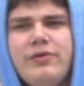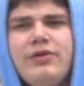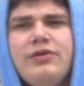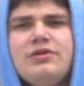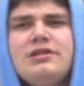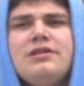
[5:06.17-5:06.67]

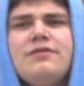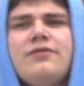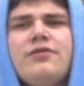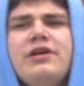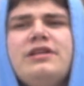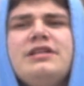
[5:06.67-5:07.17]
use is the
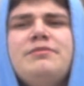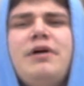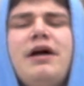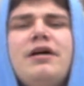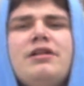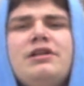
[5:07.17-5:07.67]
forensic
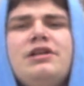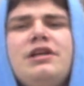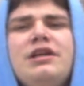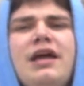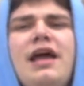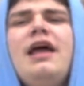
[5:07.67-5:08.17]

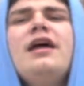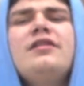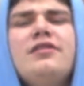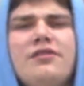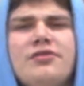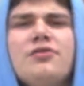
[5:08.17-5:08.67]
biology and
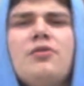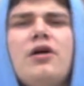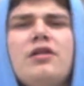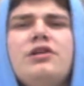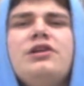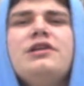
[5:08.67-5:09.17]
the
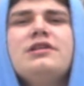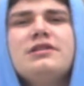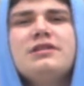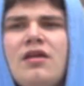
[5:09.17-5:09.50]
serologist.